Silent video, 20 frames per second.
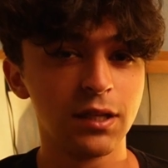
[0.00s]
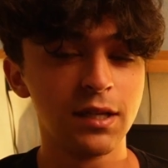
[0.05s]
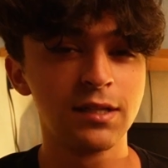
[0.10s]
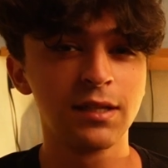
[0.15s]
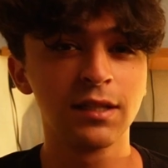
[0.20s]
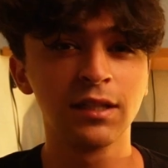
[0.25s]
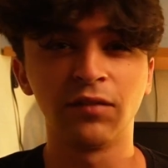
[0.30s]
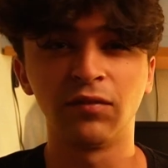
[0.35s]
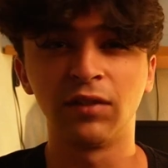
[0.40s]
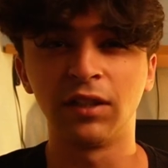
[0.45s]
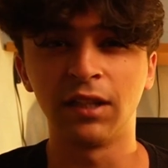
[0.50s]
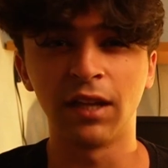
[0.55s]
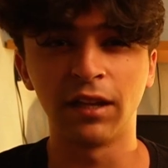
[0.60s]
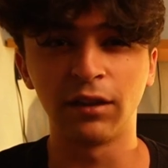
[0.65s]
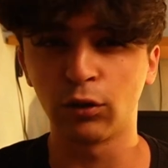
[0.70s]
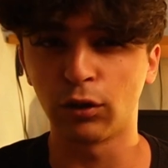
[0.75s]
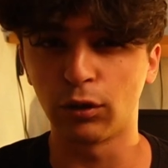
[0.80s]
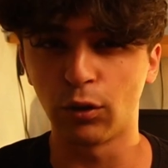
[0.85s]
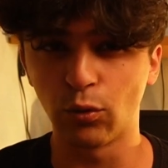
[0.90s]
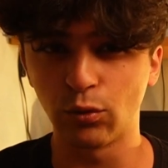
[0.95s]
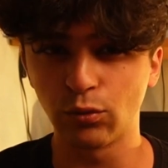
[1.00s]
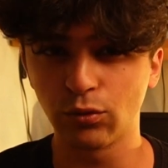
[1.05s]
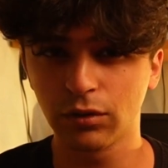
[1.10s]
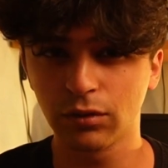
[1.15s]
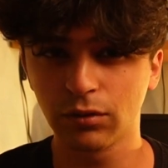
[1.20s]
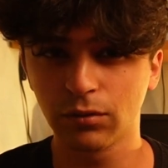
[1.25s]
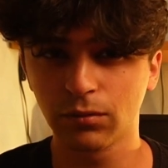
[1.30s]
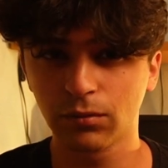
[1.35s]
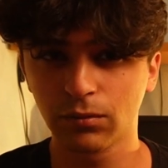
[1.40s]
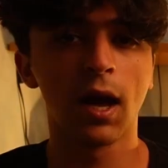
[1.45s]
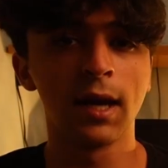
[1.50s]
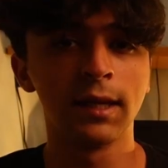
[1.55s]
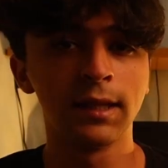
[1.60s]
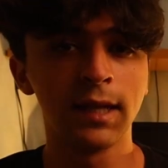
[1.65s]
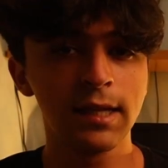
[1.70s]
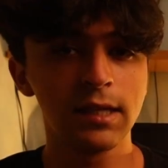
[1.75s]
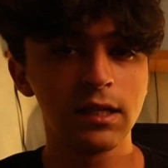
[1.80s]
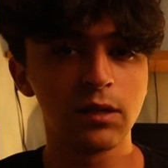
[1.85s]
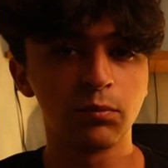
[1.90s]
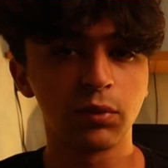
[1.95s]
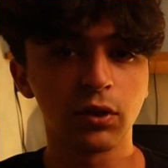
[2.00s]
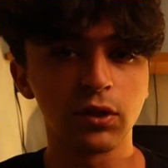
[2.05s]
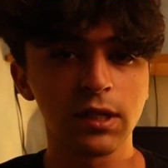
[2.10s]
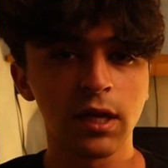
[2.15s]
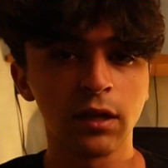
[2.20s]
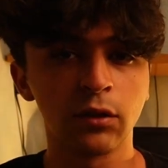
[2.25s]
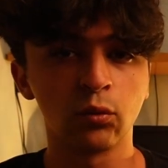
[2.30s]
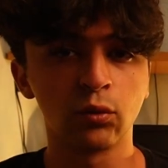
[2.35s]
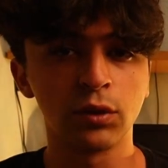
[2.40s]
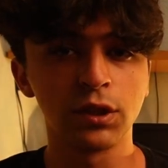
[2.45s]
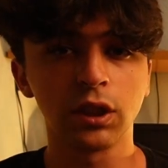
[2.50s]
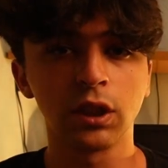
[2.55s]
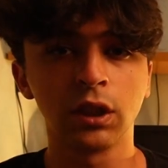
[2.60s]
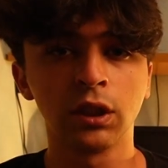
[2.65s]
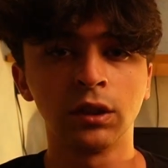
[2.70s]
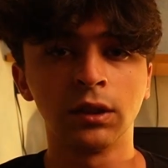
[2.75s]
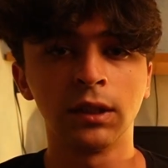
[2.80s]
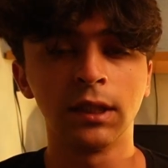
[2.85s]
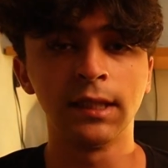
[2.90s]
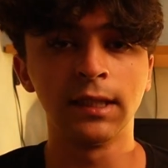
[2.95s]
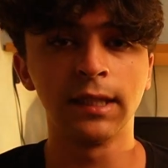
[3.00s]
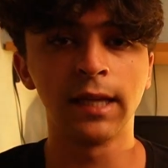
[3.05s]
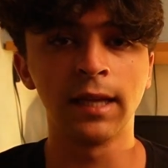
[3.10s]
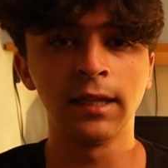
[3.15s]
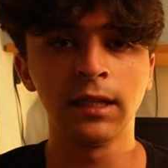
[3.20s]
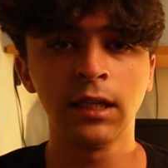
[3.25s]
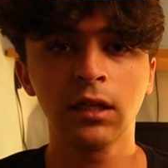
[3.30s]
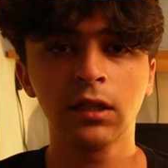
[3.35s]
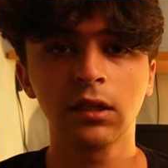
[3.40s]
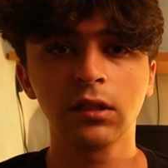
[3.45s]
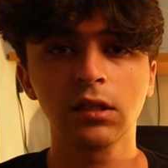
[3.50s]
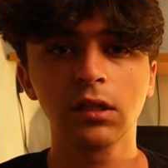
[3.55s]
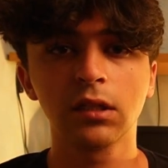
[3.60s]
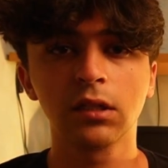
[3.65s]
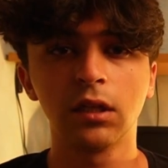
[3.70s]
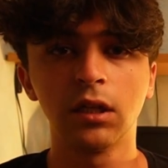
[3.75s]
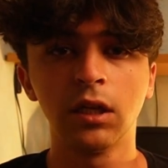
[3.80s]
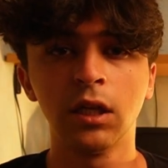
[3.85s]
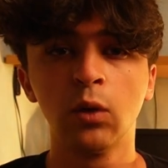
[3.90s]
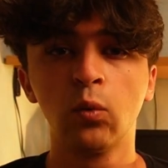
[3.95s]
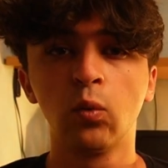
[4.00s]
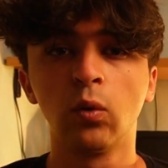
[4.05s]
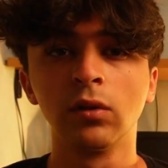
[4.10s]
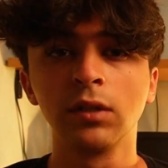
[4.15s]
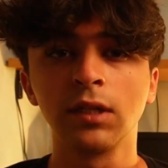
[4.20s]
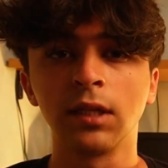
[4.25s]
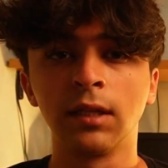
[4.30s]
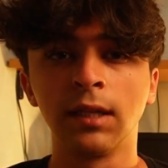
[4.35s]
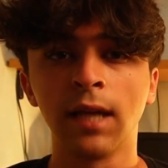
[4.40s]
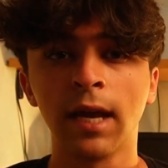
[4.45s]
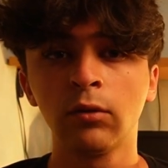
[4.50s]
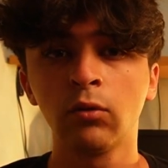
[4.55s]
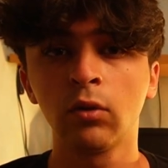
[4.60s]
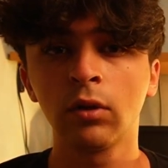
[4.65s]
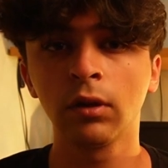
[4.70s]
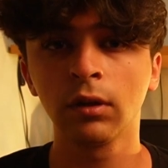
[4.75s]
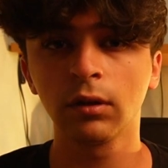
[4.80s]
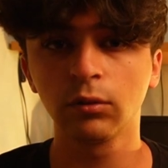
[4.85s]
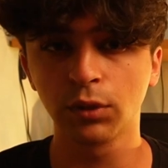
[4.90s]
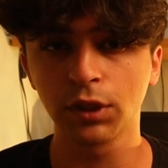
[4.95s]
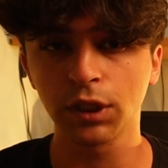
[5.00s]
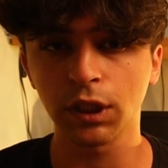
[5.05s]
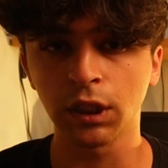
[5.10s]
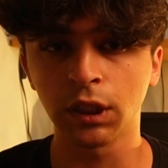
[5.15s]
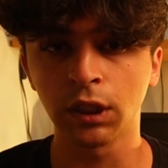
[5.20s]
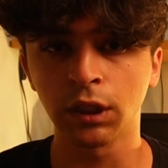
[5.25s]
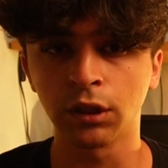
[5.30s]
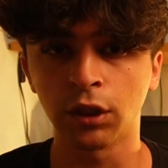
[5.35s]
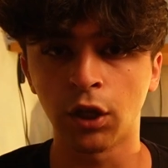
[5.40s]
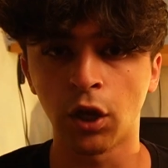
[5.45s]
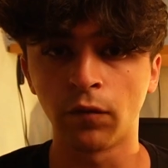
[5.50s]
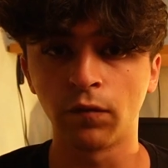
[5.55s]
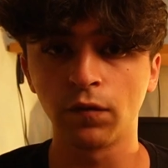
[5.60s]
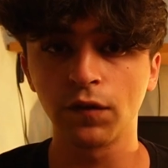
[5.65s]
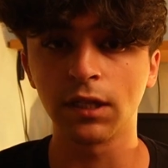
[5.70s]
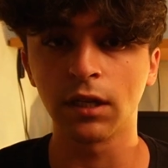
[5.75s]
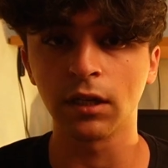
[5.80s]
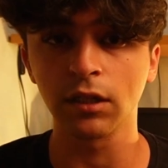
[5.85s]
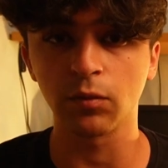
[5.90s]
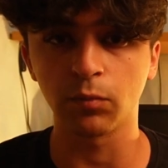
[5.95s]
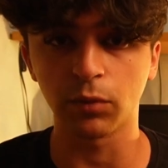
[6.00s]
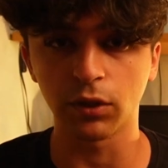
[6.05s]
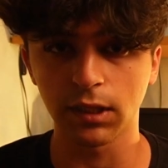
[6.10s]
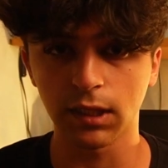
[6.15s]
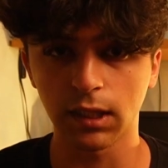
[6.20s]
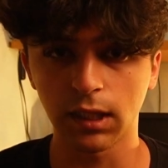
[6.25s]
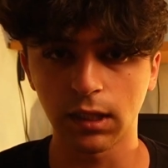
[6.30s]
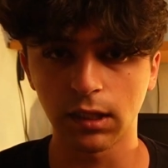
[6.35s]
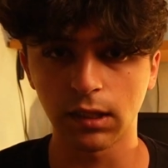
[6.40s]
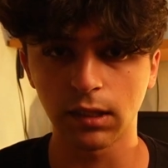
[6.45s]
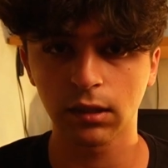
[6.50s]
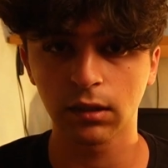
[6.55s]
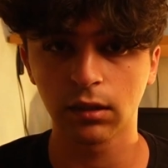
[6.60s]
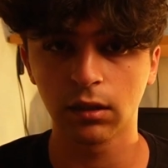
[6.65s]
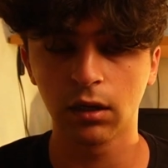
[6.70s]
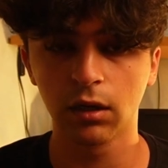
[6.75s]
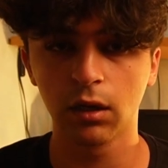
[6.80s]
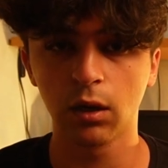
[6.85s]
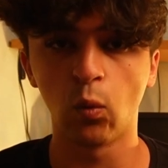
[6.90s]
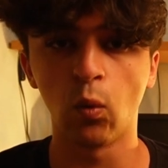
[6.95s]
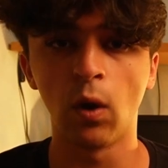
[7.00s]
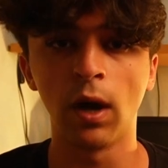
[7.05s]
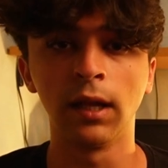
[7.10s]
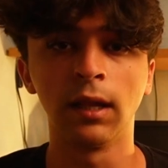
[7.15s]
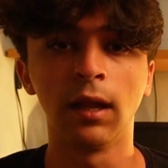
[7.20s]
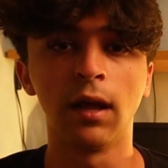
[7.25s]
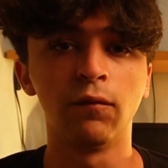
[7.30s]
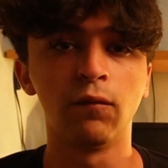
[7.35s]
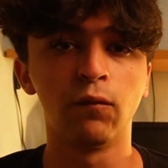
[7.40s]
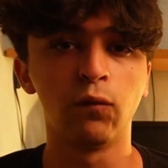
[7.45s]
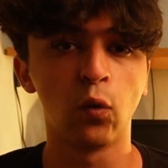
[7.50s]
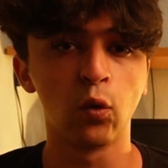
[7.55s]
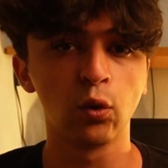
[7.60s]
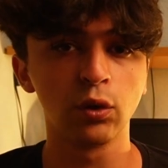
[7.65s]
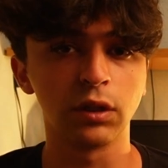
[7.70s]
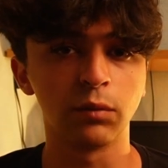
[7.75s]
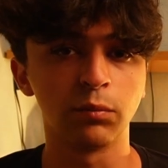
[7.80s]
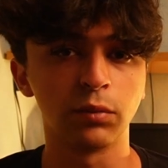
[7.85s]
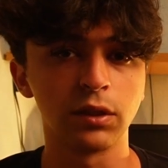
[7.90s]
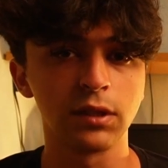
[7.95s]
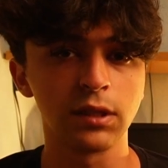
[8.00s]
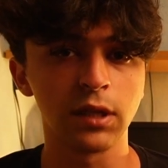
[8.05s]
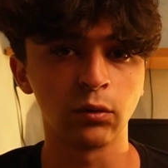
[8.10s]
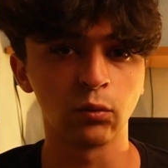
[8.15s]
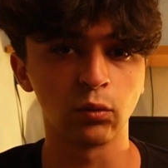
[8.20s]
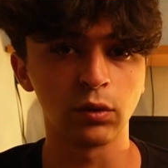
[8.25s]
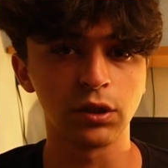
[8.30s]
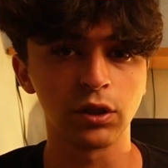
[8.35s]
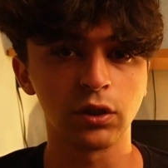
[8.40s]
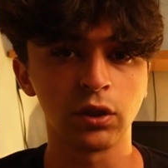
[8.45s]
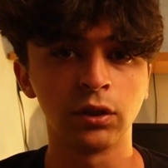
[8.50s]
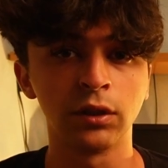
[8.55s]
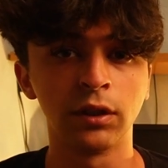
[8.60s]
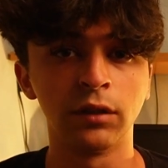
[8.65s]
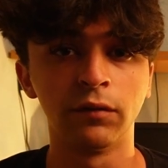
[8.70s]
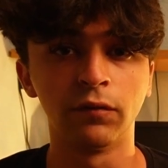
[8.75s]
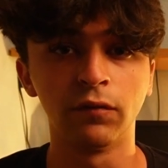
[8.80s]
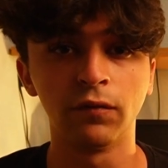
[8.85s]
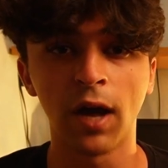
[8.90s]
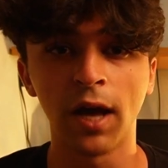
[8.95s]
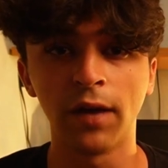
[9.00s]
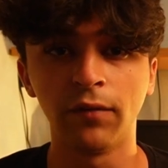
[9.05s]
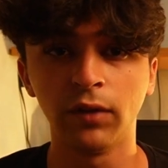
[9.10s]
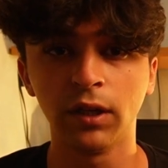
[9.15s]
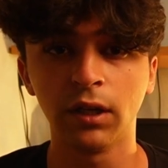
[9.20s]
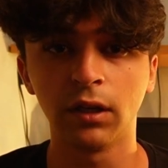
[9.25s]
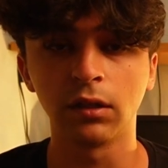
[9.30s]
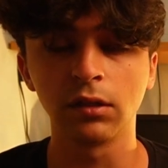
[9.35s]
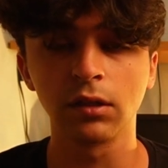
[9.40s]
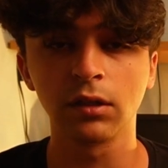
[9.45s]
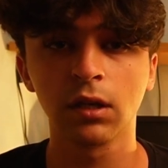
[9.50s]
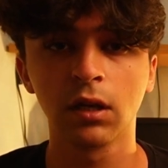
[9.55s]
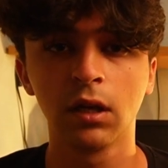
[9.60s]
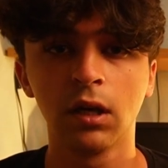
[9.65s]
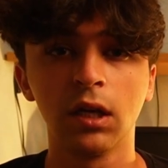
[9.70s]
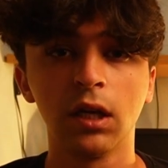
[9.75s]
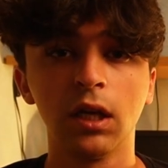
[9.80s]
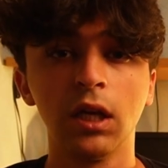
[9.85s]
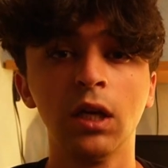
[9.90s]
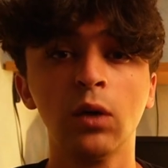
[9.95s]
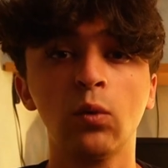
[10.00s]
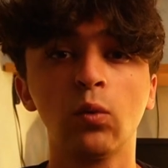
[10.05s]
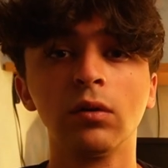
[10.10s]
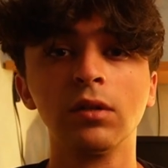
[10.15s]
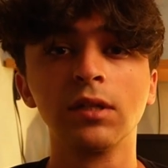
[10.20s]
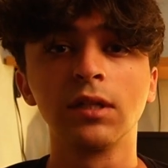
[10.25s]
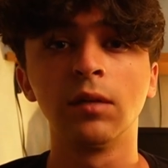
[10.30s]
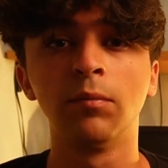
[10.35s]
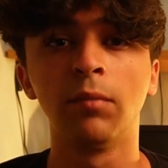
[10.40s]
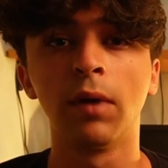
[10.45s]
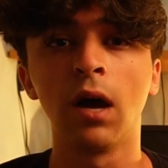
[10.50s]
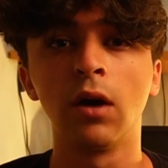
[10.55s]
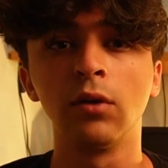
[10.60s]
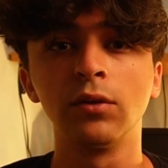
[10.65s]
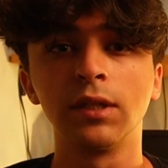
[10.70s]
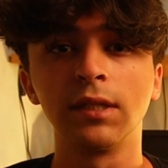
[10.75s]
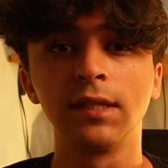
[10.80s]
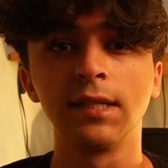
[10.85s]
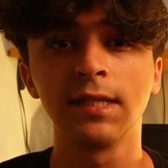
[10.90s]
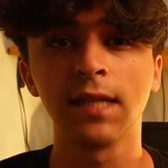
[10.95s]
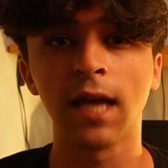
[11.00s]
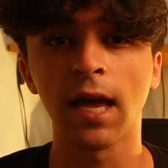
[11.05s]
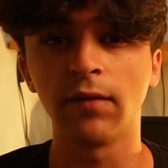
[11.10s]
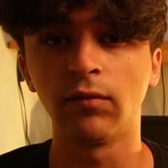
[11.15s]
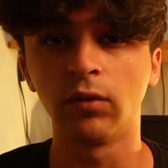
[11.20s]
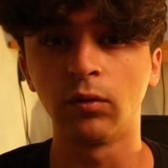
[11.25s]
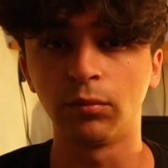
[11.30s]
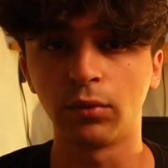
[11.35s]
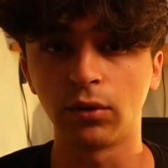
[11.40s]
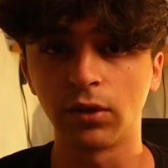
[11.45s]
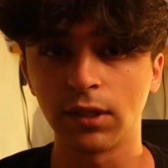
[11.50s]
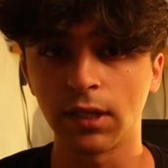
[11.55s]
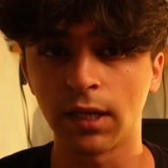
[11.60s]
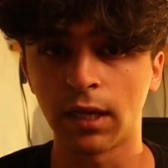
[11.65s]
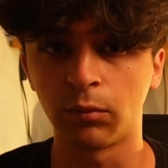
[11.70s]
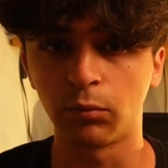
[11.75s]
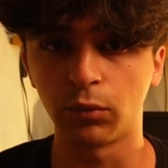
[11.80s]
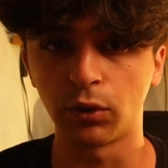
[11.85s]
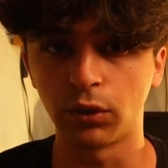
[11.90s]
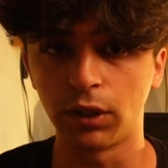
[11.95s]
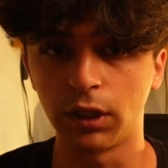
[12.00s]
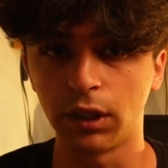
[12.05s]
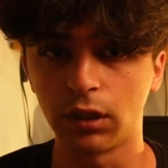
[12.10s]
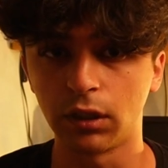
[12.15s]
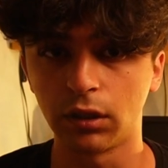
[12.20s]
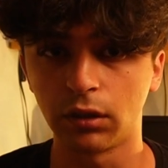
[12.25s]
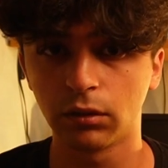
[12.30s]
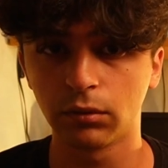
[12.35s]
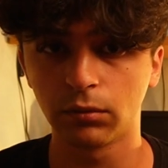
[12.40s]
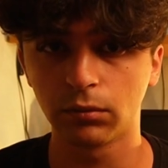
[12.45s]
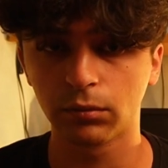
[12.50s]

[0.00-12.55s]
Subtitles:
isn't even that close. An 80% return in 10 years equals an annual return of 6%, while a 40% return in 5 years equals about 7% per year.